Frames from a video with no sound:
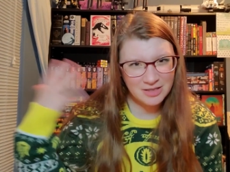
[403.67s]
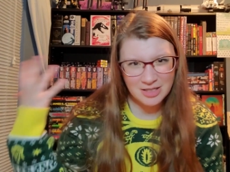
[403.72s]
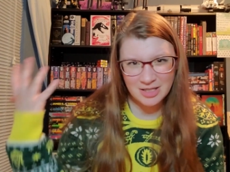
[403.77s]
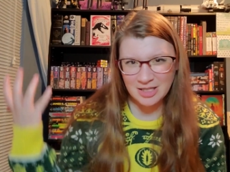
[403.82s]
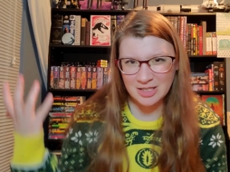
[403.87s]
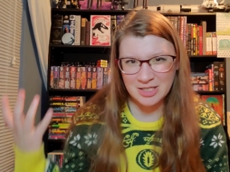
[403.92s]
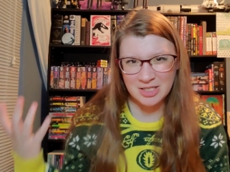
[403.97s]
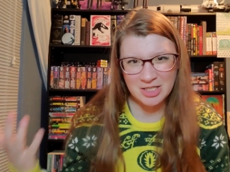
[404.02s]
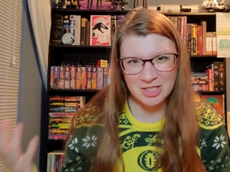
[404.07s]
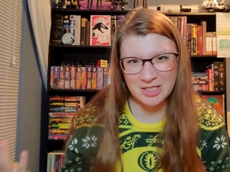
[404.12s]

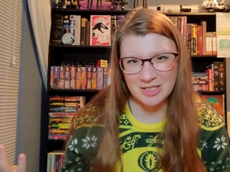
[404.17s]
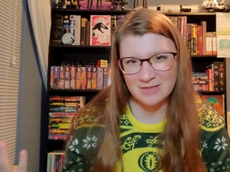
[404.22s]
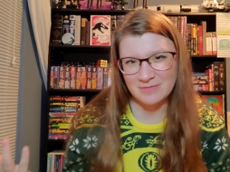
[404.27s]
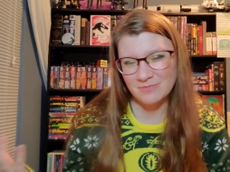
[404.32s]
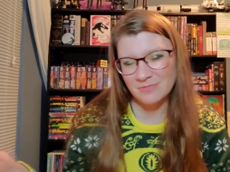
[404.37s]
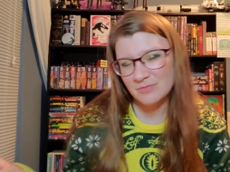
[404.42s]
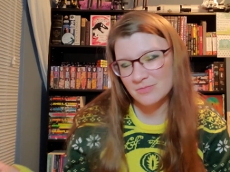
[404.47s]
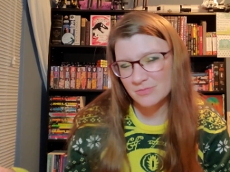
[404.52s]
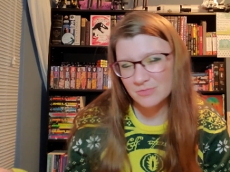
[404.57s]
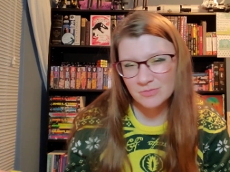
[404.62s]
it's just
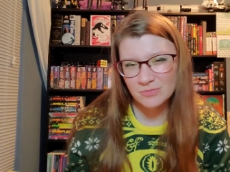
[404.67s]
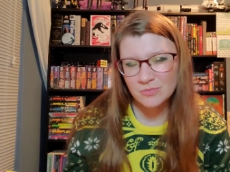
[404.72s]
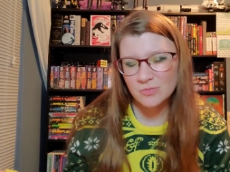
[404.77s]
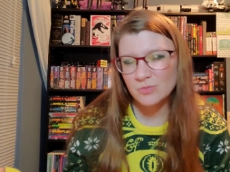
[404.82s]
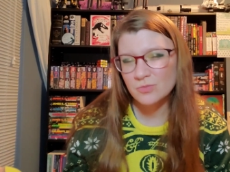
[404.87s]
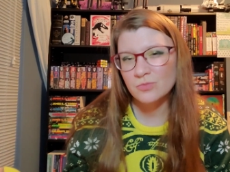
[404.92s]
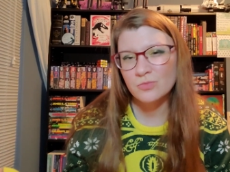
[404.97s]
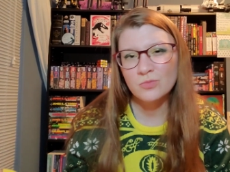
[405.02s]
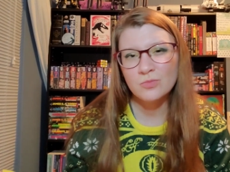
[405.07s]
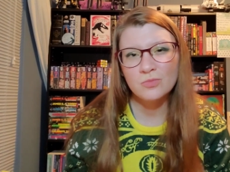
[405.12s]

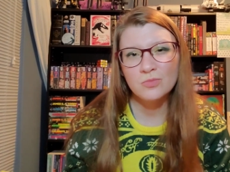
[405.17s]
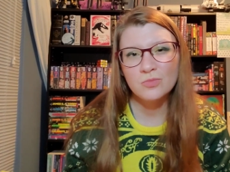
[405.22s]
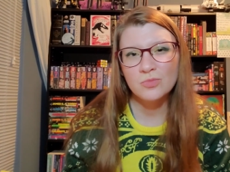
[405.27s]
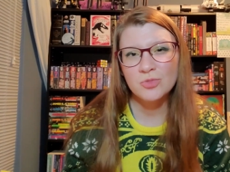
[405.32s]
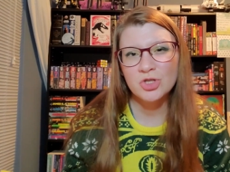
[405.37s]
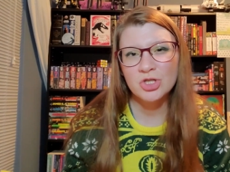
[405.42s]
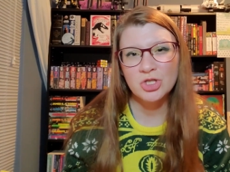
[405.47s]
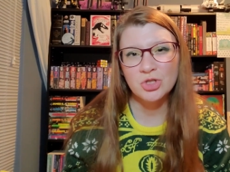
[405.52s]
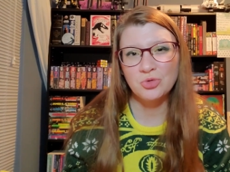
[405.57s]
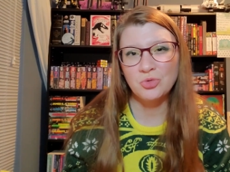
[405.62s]

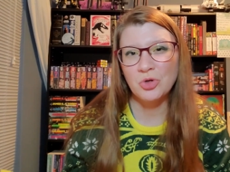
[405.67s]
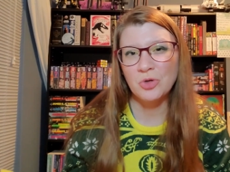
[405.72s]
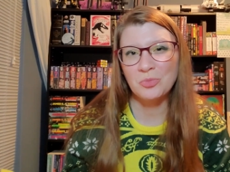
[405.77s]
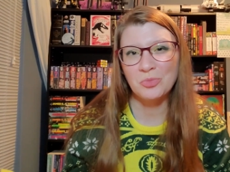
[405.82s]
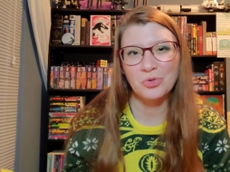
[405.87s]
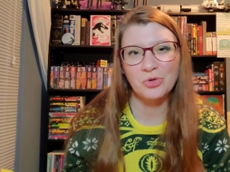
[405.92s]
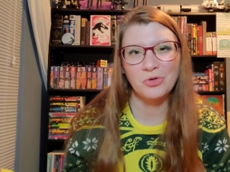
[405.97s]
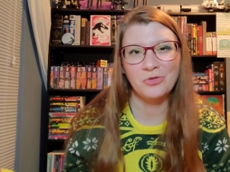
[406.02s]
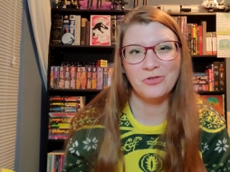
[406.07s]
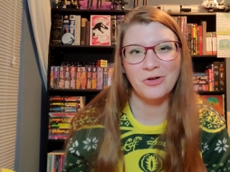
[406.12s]
to
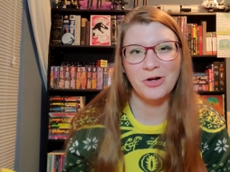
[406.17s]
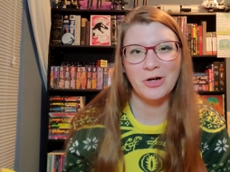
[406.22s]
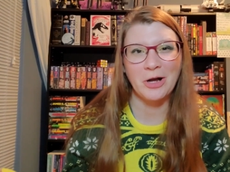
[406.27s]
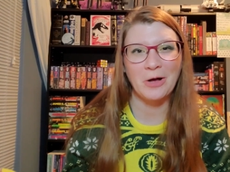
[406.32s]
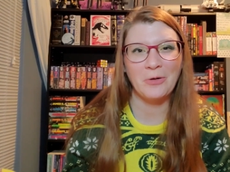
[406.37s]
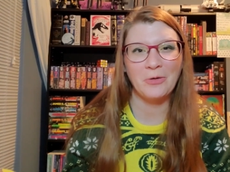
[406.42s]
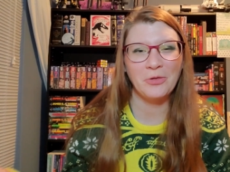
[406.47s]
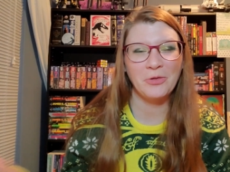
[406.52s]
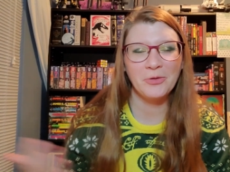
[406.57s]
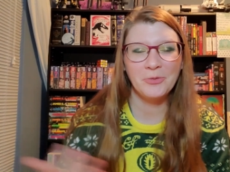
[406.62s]
improve our
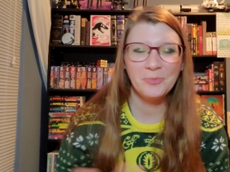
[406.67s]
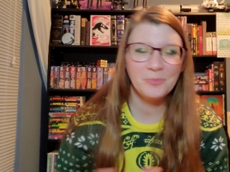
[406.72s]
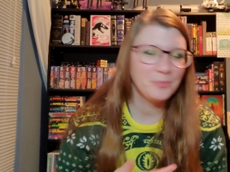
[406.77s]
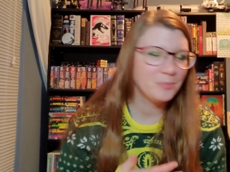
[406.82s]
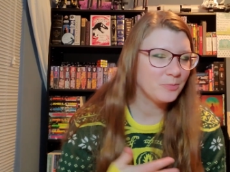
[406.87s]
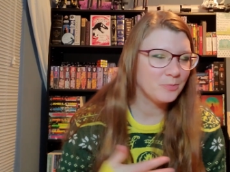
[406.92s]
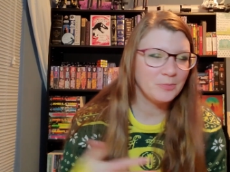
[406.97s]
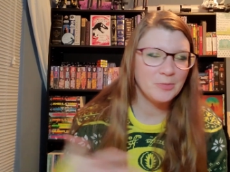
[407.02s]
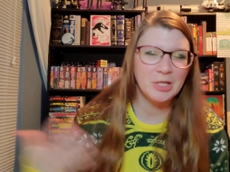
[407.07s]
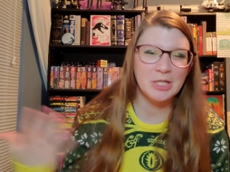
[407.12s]
health
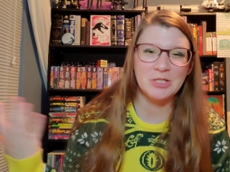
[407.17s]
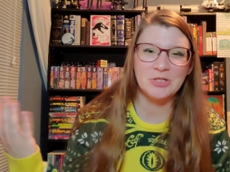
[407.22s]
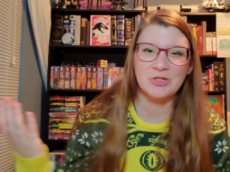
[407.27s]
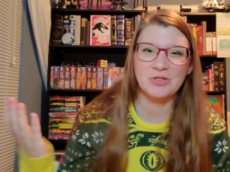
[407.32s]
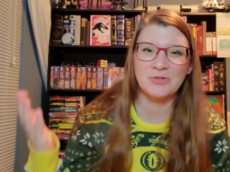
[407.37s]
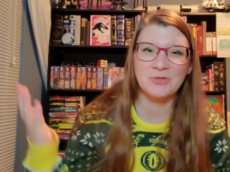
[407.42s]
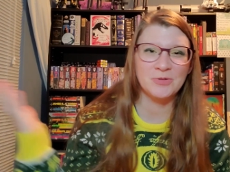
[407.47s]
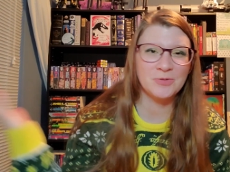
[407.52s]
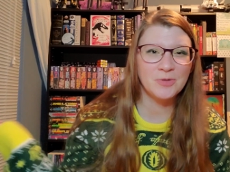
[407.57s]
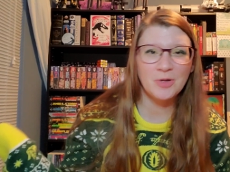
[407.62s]
in
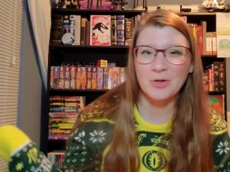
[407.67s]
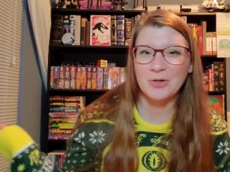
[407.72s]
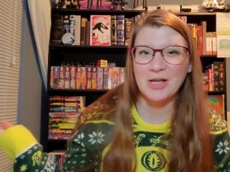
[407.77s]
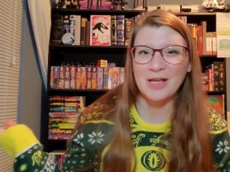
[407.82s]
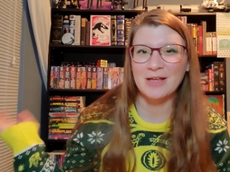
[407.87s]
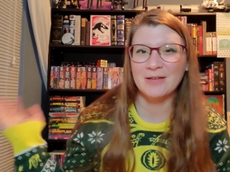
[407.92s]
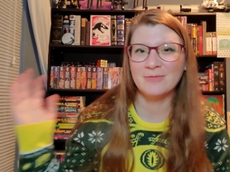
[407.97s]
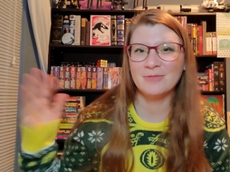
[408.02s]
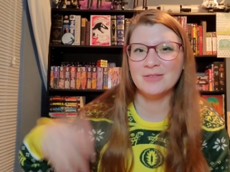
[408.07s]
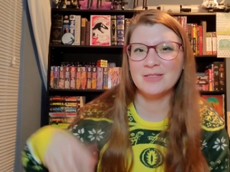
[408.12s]
general. Okay,
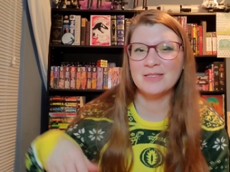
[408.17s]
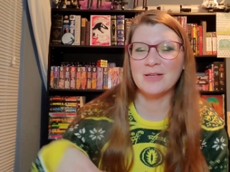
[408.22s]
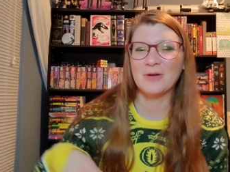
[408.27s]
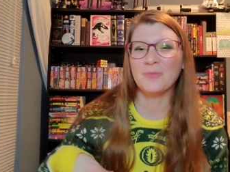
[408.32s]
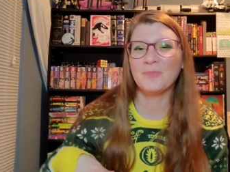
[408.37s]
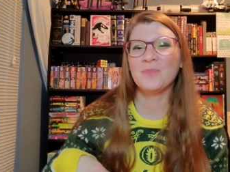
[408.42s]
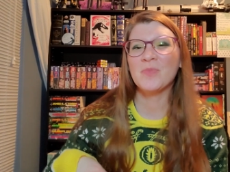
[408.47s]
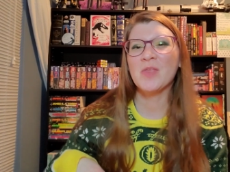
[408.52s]
so,